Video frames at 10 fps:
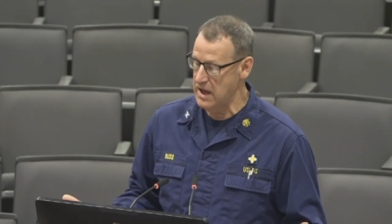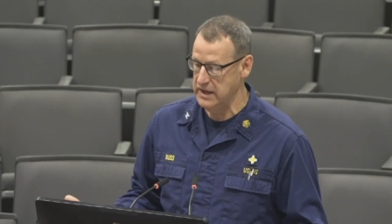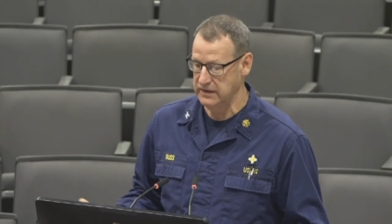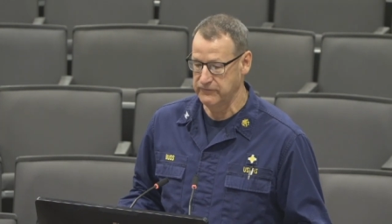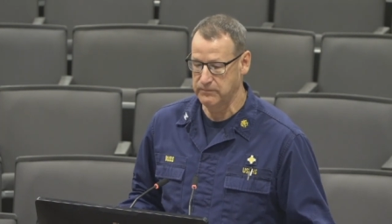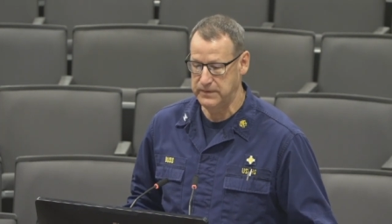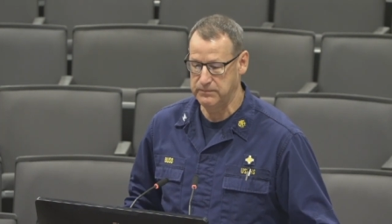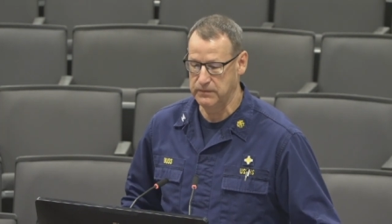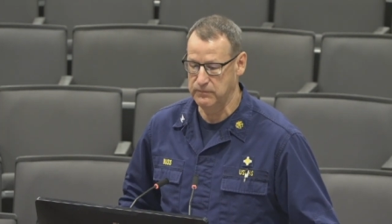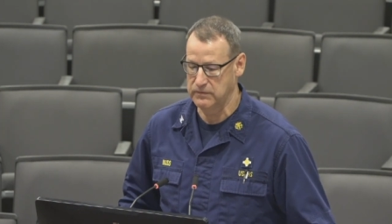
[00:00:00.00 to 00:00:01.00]
high-level
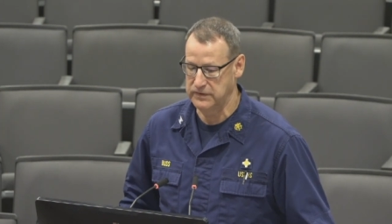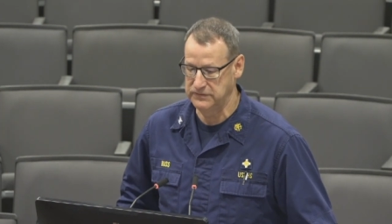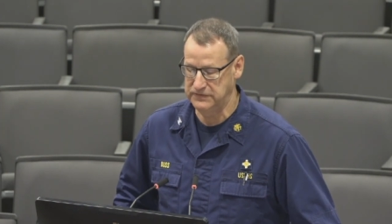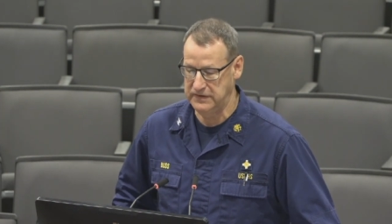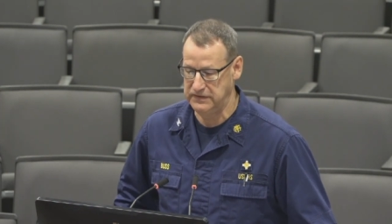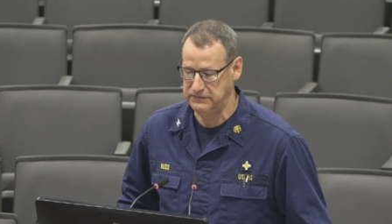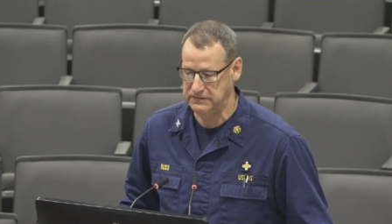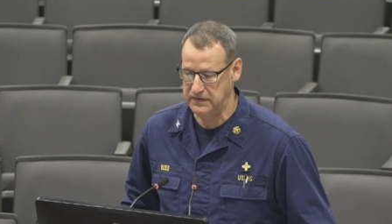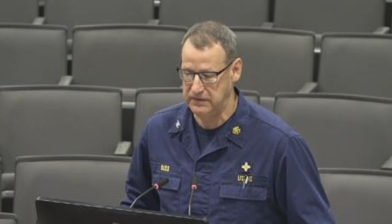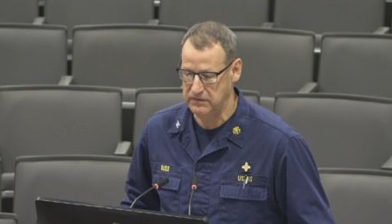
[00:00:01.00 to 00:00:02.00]
people that work at
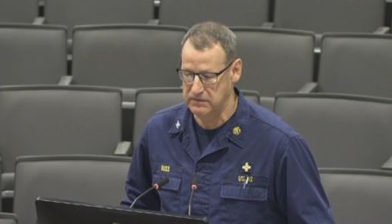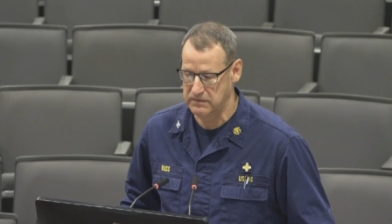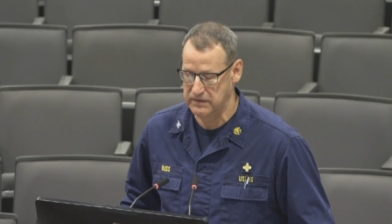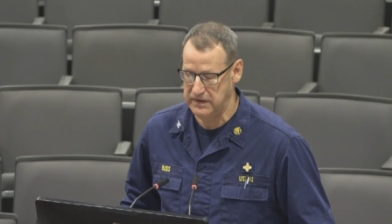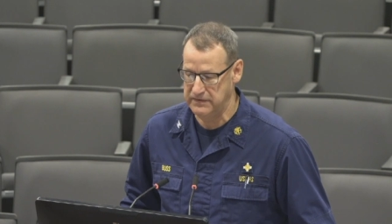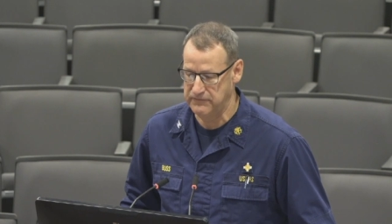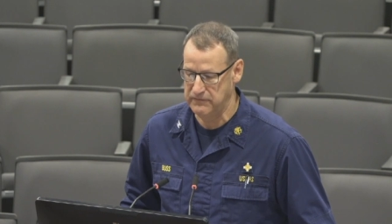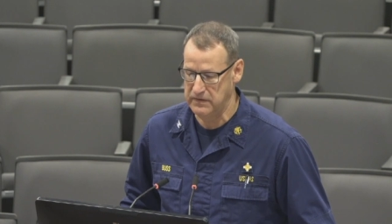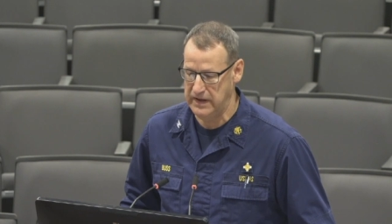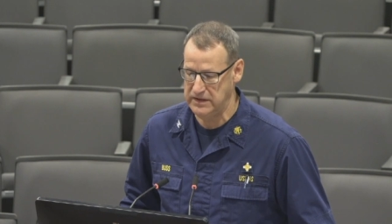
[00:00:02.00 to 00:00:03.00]
CDC or in
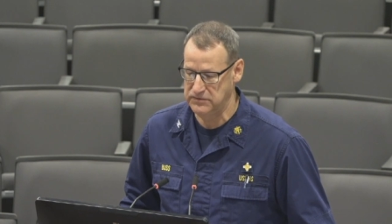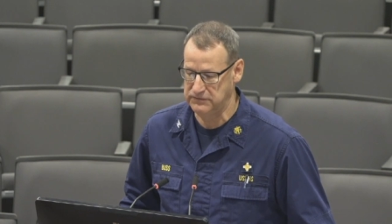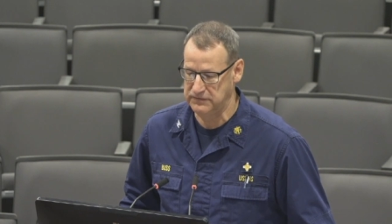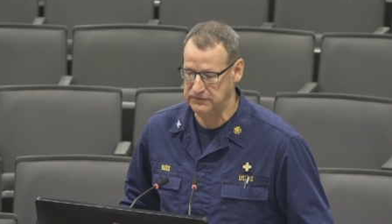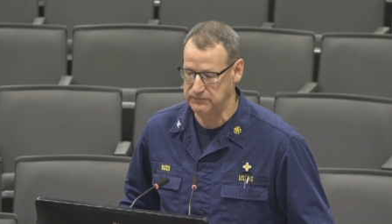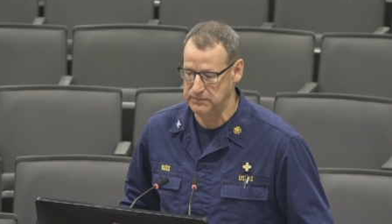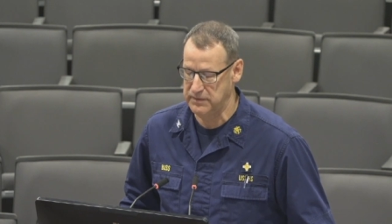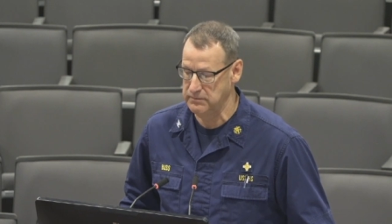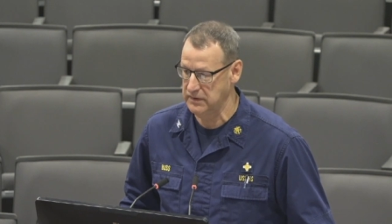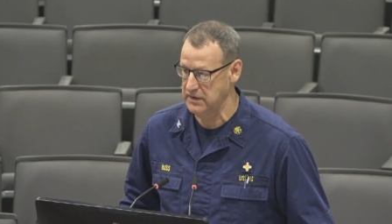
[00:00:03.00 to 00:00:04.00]
different agencies
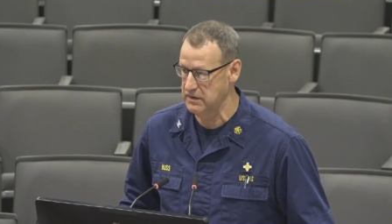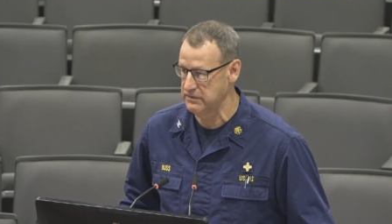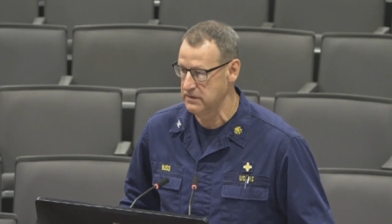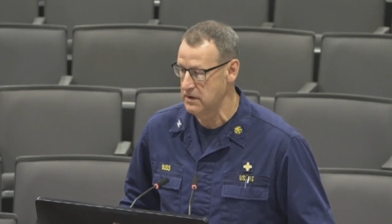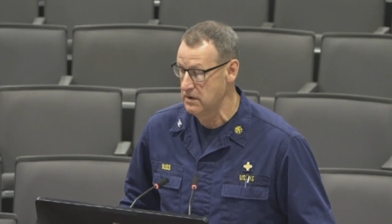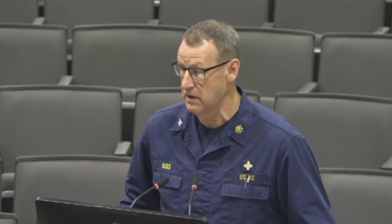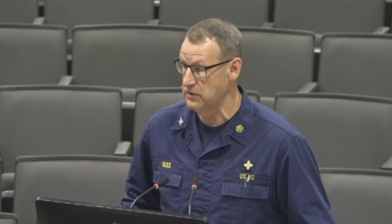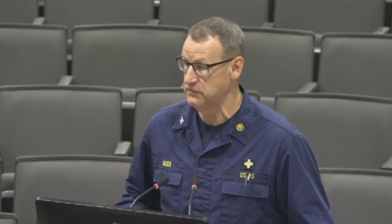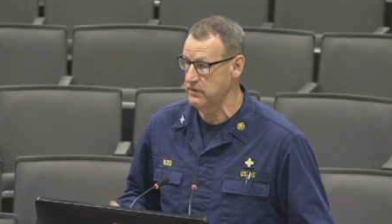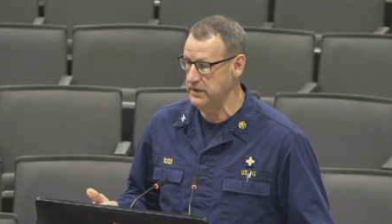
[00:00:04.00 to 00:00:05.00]
with public health
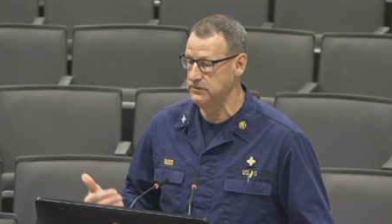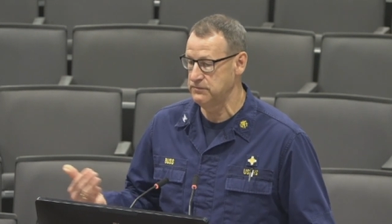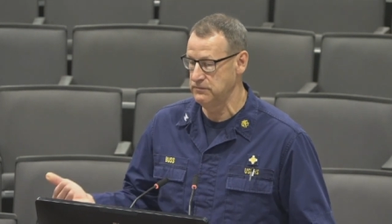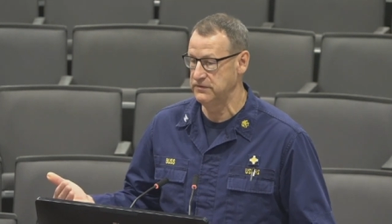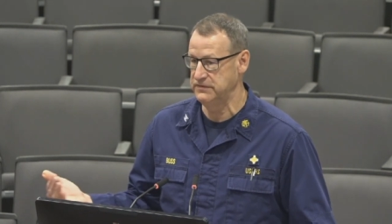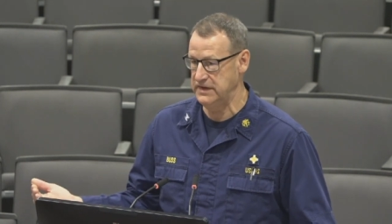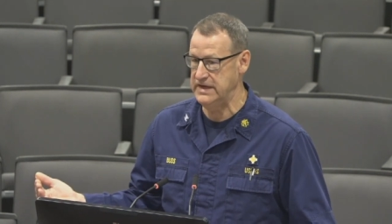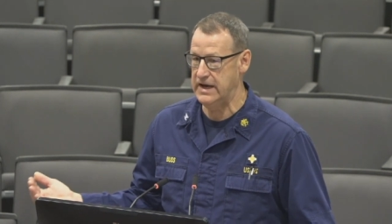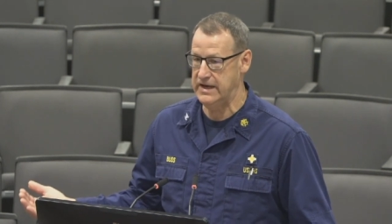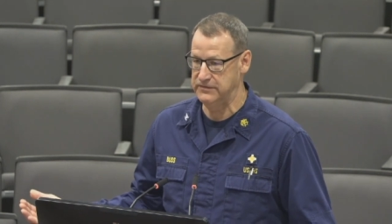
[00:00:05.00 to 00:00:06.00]
are trained through this
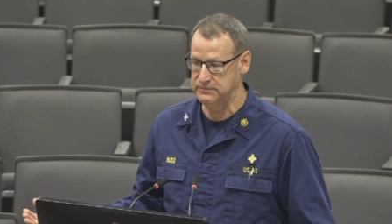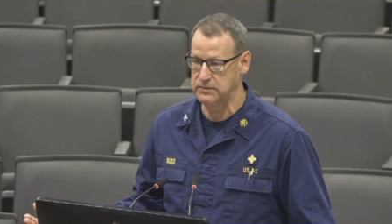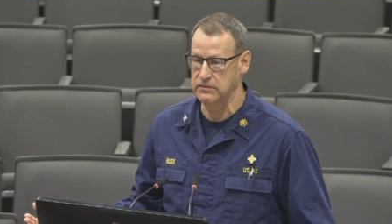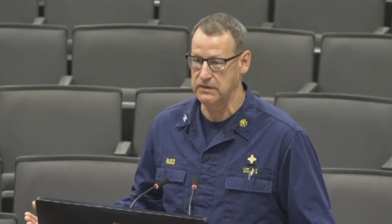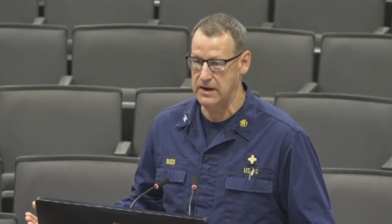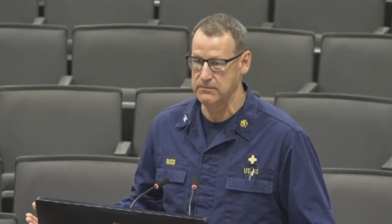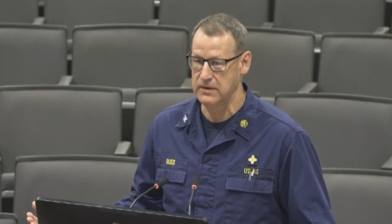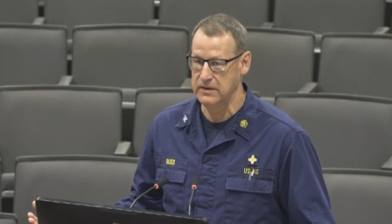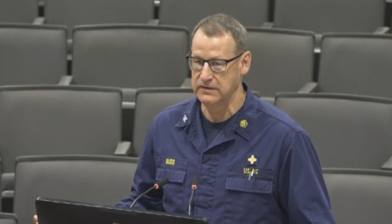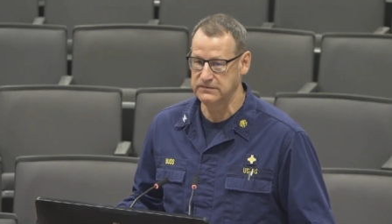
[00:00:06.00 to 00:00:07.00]
EIS program.
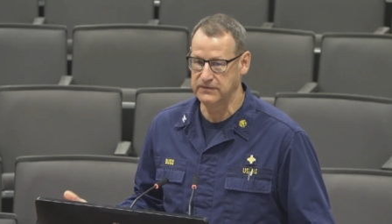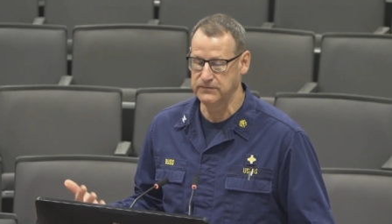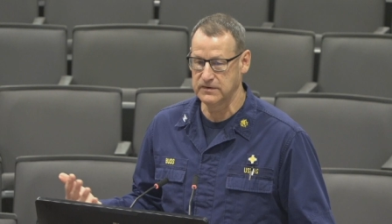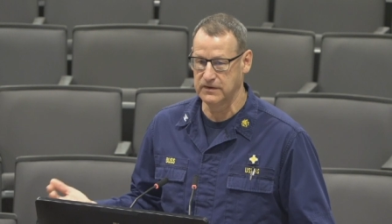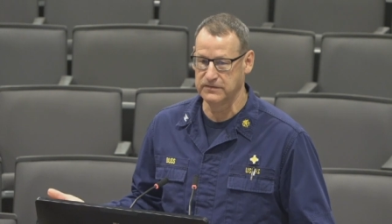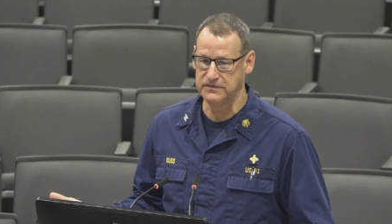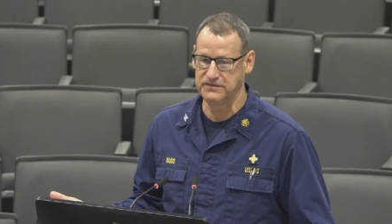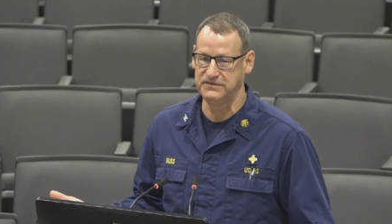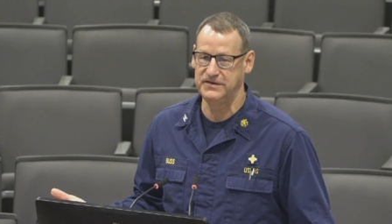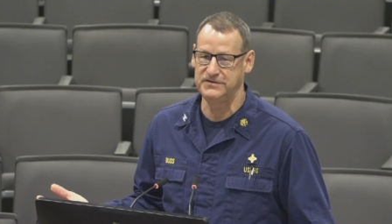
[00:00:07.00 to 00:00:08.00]
It's often called the
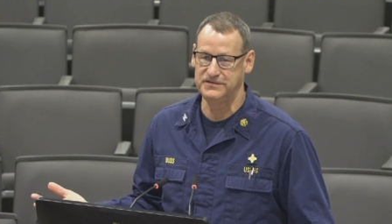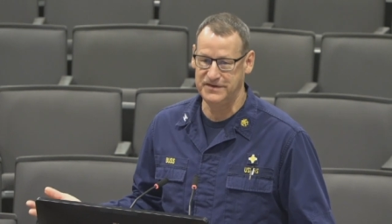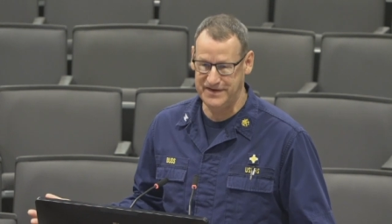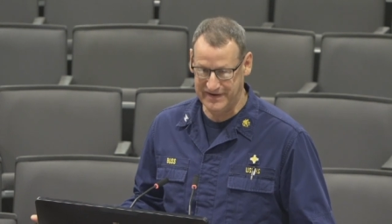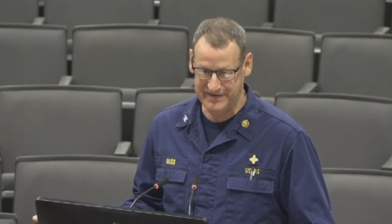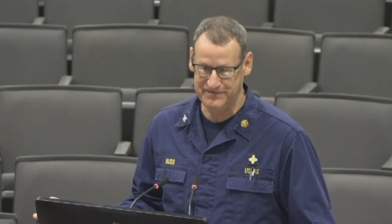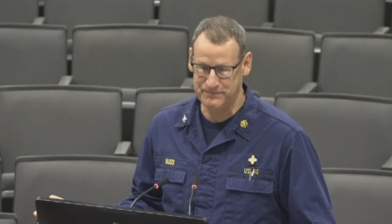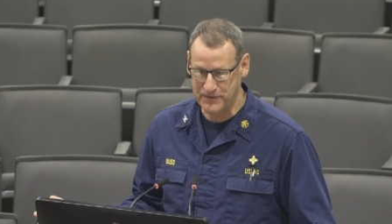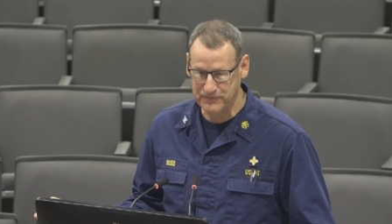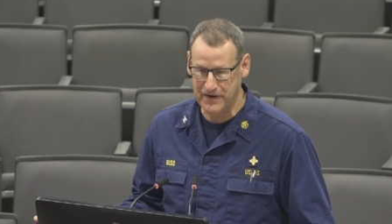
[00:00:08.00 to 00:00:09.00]
Disease
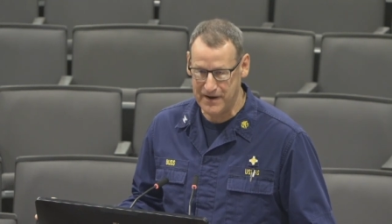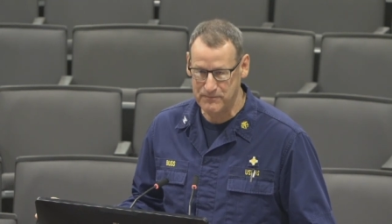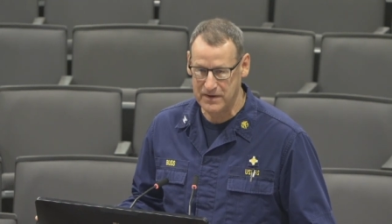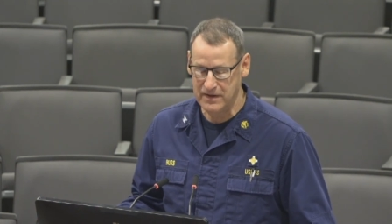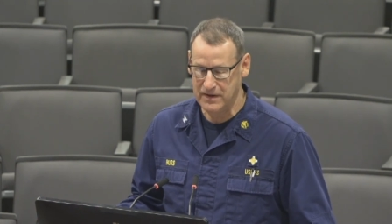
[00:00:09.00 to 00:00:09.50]
Detective Program.